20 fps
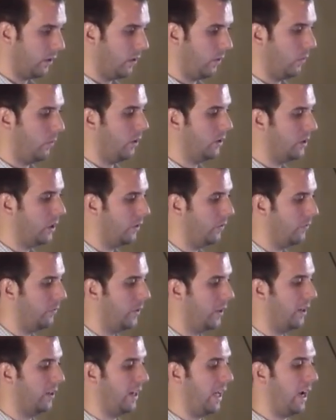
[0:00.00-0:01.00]
Once you've
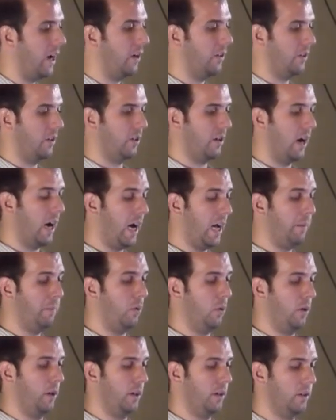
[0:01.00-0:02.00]
figured out your high
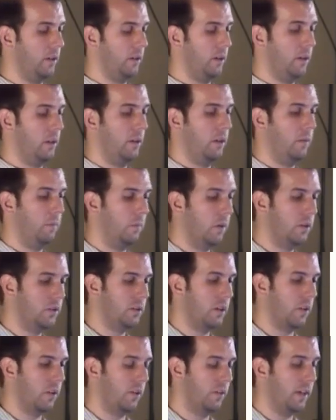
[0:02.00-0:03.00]
point,
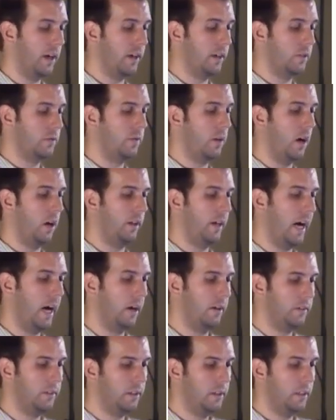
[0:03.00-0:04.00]
most other things fall
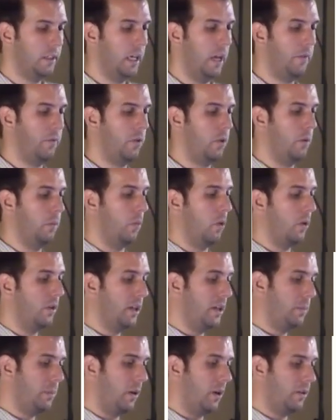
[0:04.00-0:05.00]
out. If you're a
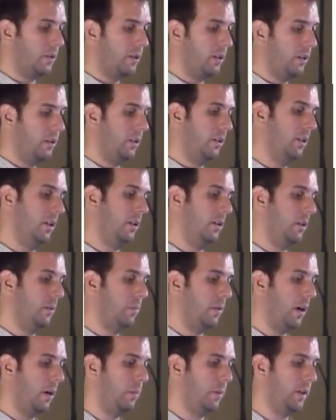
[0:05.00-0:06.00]
morning person, you, you
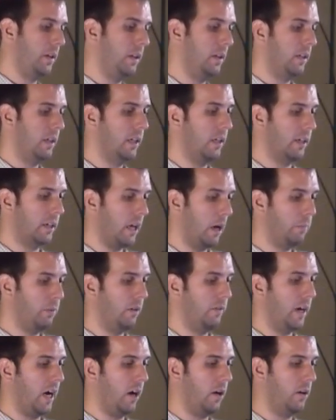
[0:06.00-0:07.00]
probably need to get a couple
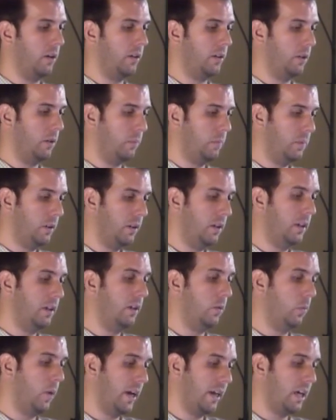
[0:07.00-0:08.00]
of hours, you, you need
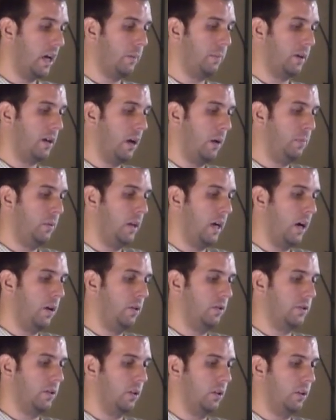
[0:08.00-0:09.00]
to wake up a couple
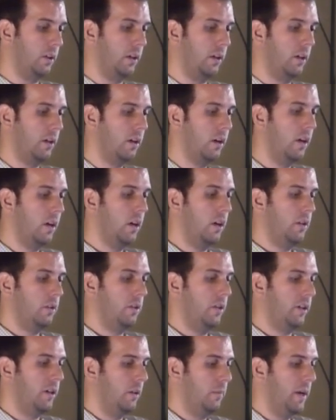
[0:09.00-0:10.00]
hours earlier
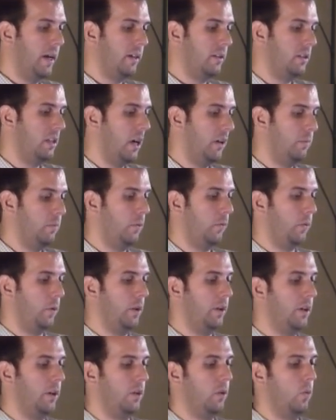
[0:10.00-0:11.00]
so you can make stuff before
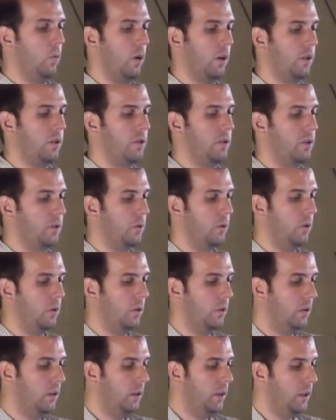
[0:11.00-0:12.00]
you go to work or
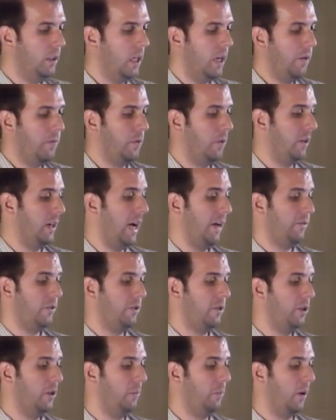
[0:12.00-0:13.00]
school. If you're an
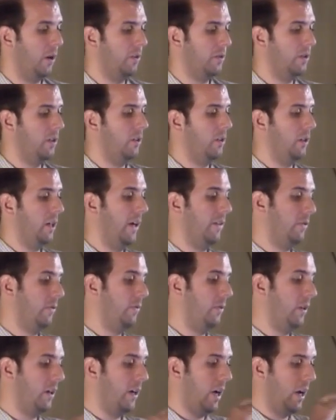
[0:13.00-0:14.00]
afternoon person, you have to
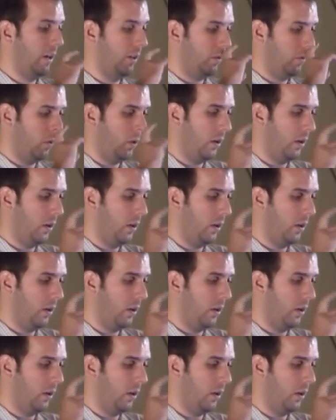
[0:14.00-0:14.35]
figure out,